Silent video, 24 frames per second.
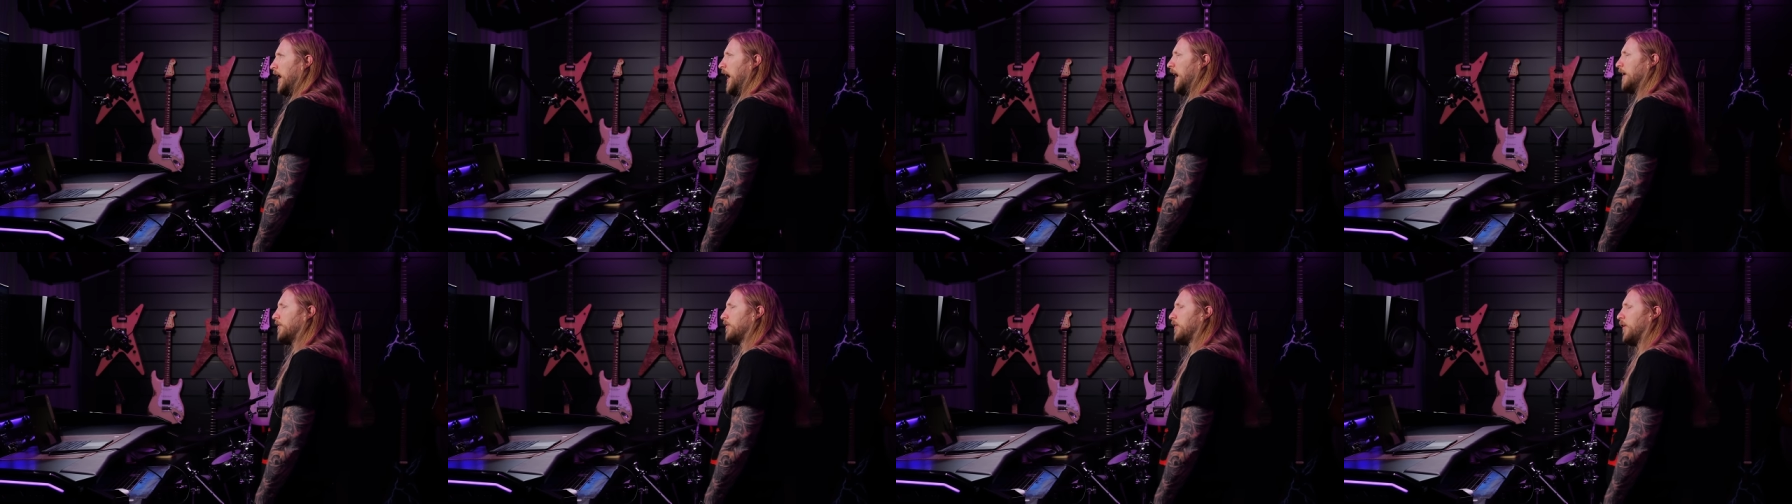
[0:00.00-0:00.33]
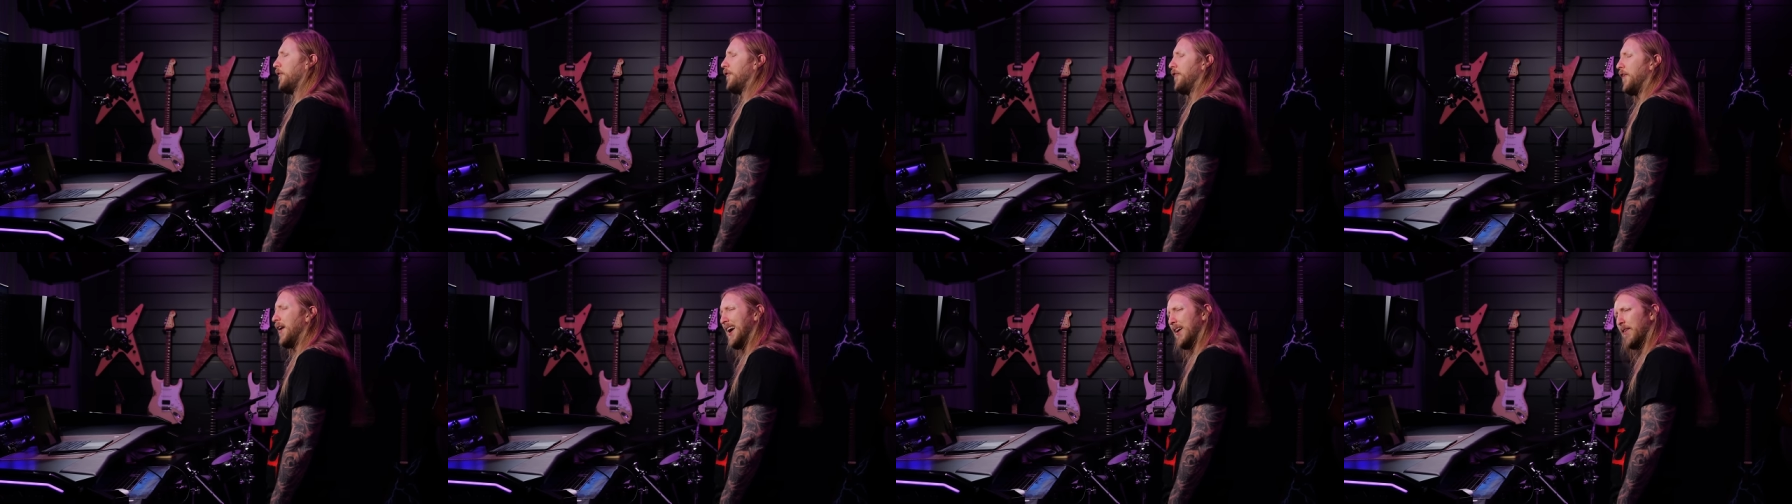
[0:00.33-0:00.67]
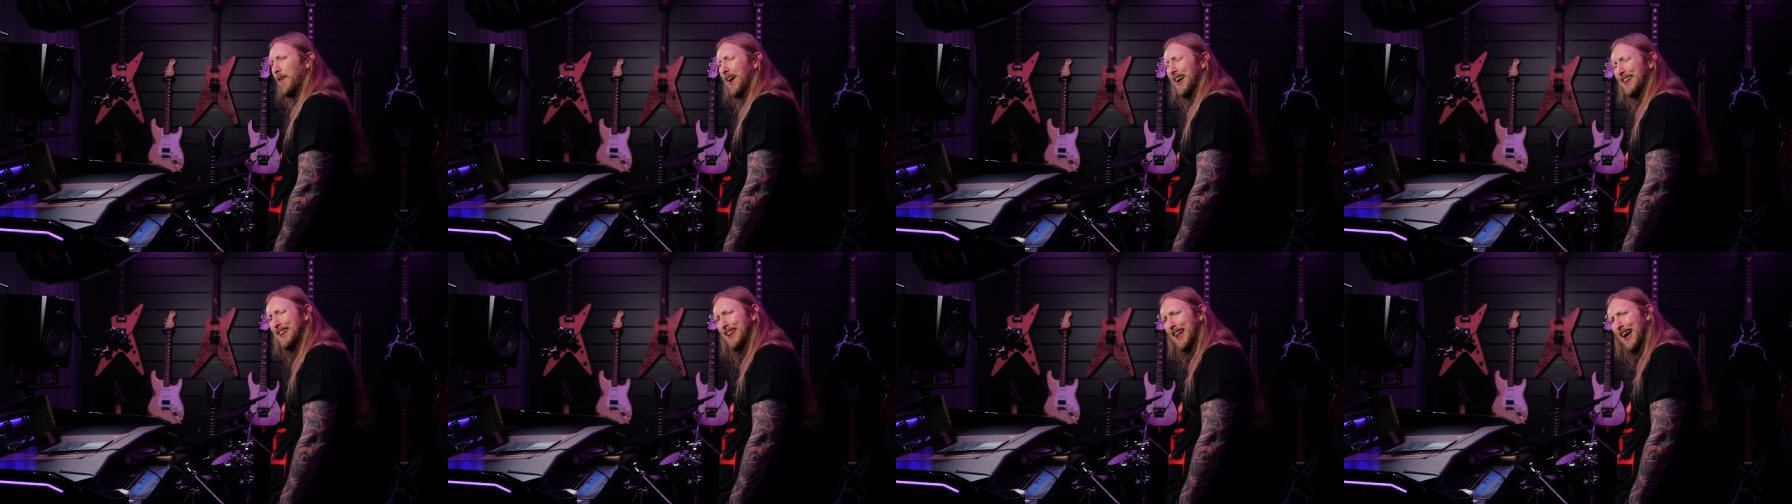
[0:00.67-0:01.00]
That's the thing
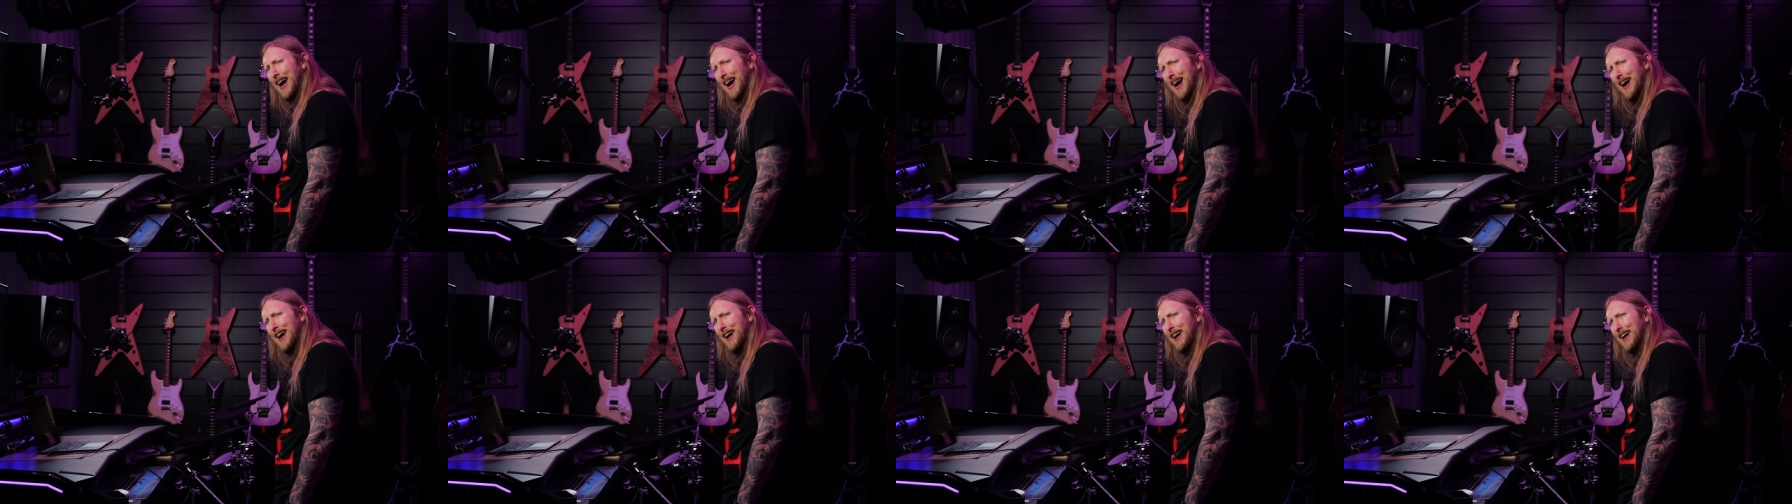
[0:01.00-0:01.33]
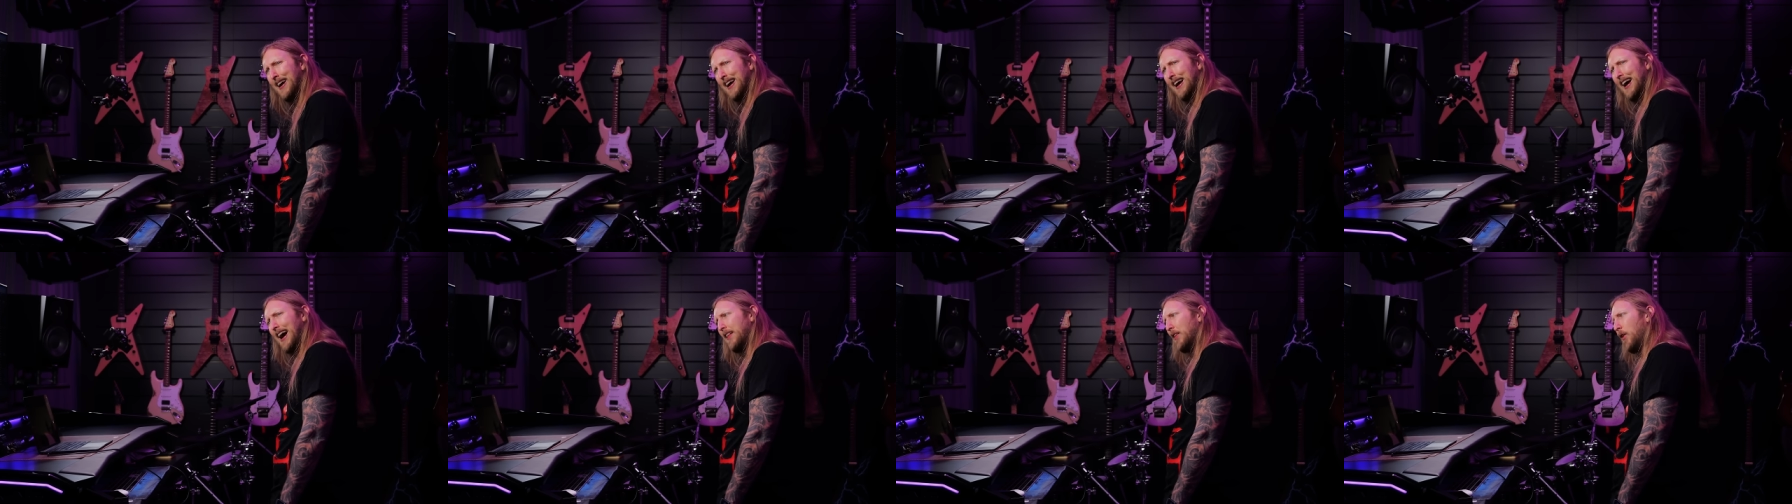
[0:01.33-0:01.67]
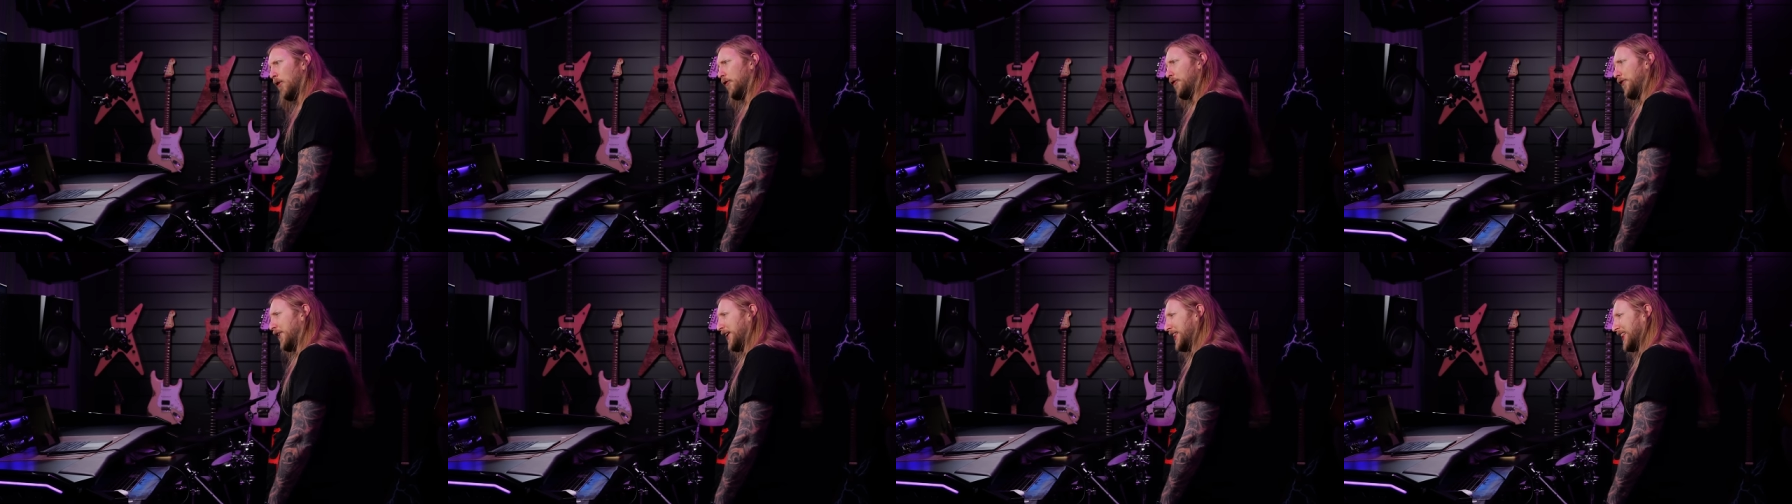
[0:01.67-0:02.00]
right there. I
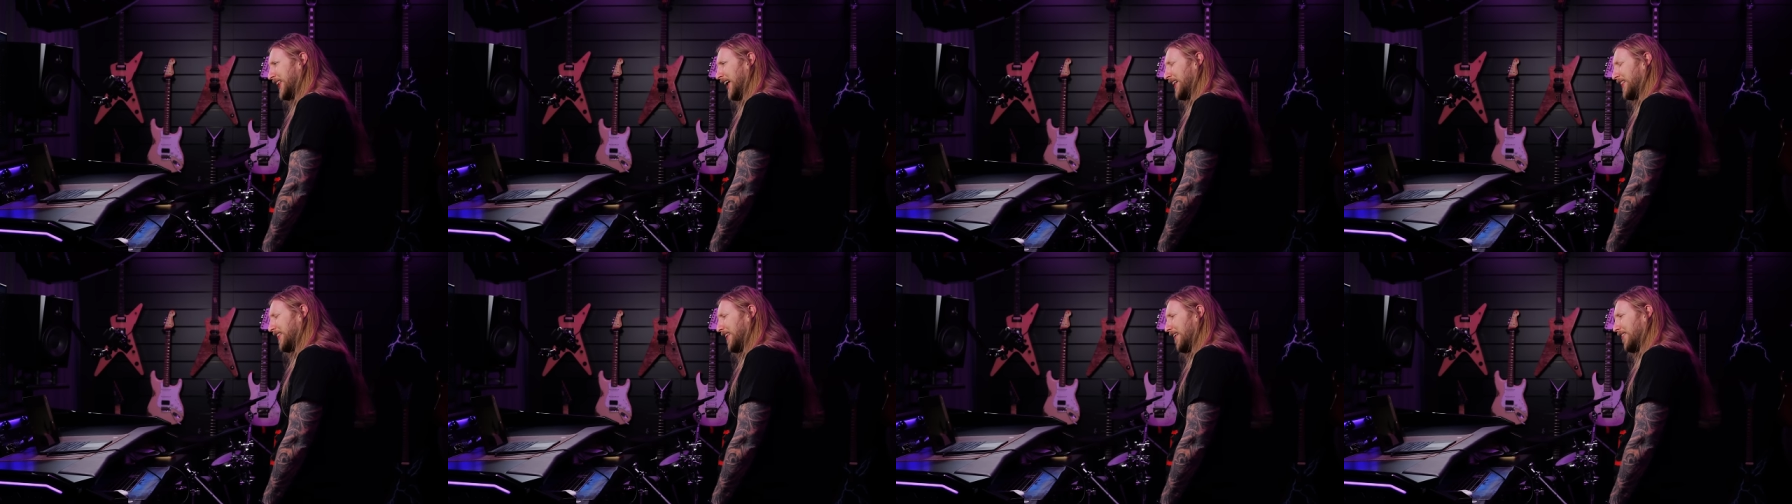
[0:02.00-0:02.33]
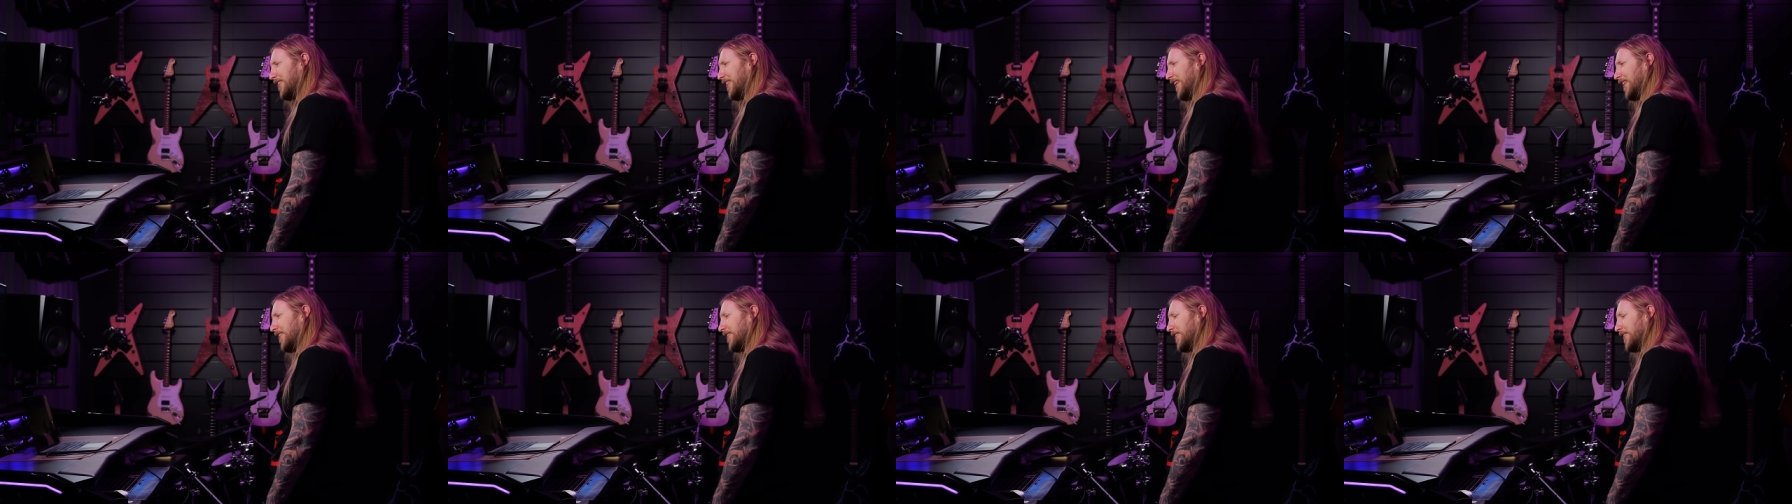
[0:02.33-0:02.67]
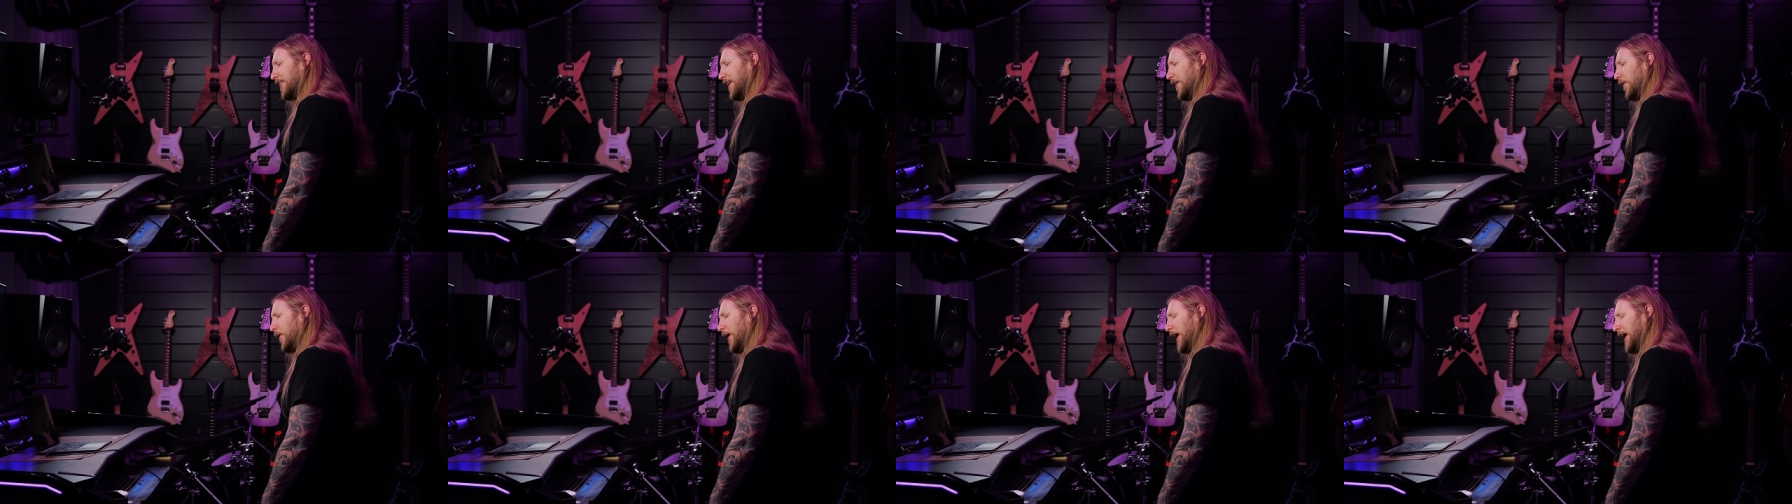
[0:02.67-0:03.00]
don't think that this is
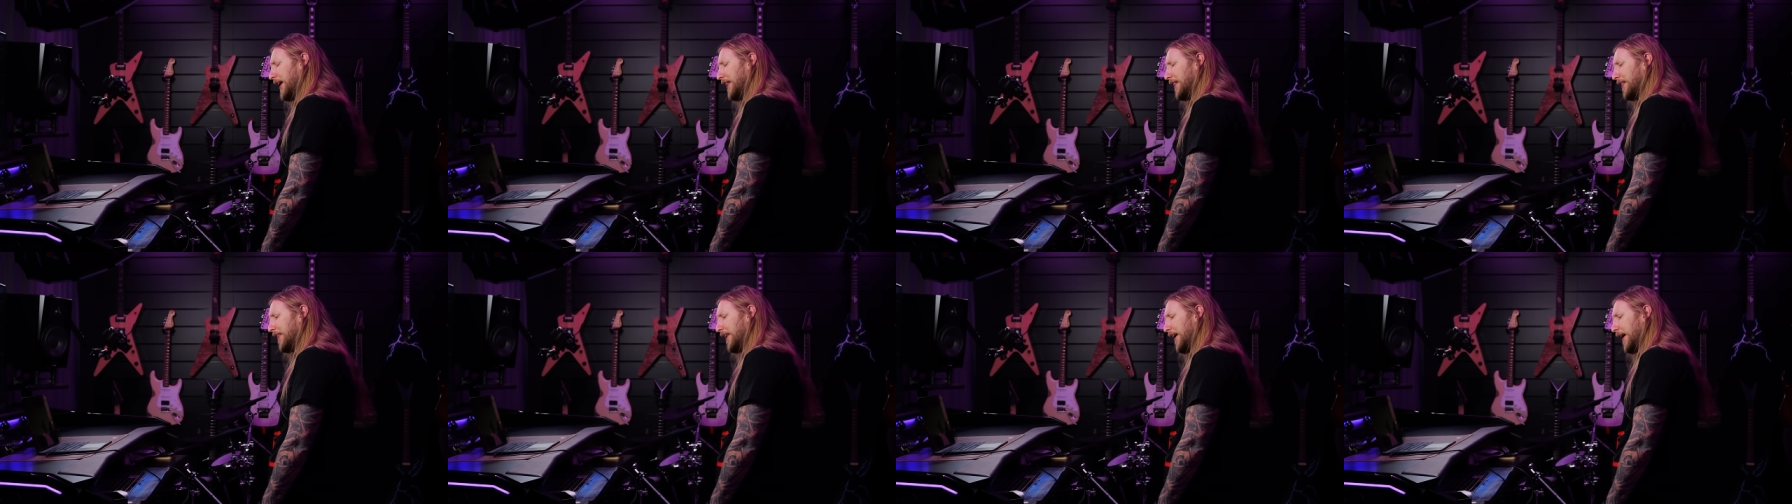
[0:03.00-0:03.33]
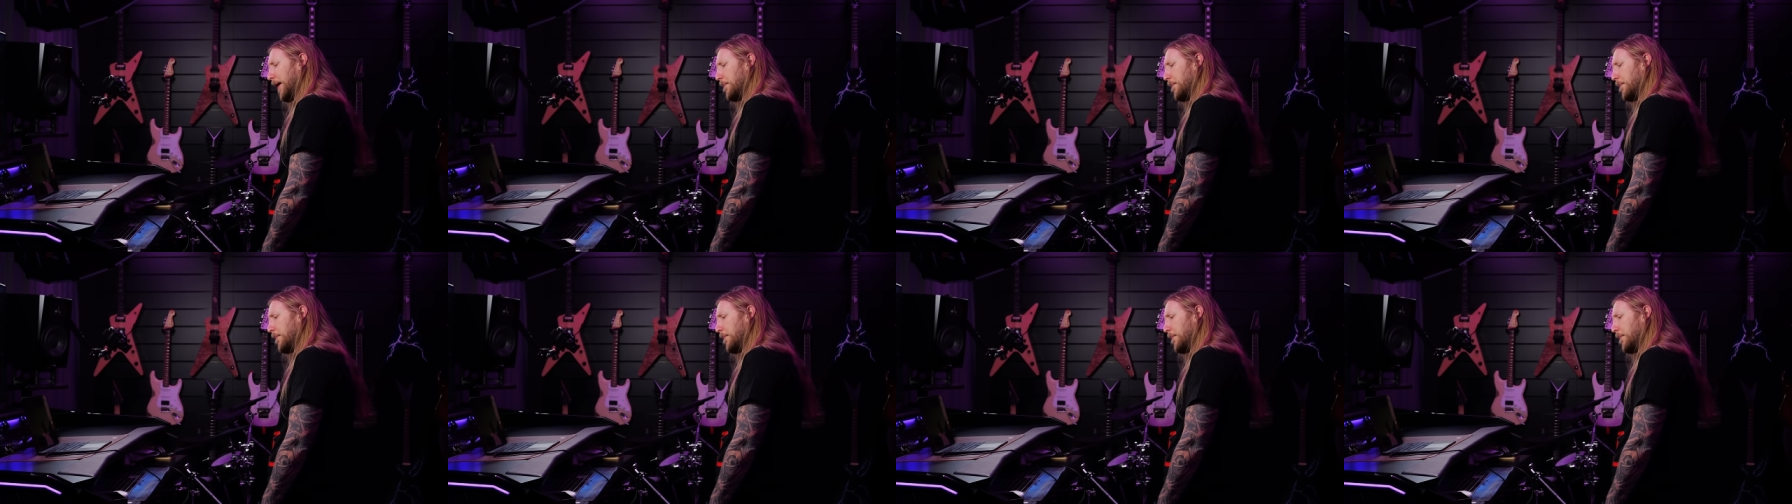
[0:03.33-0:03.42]
the right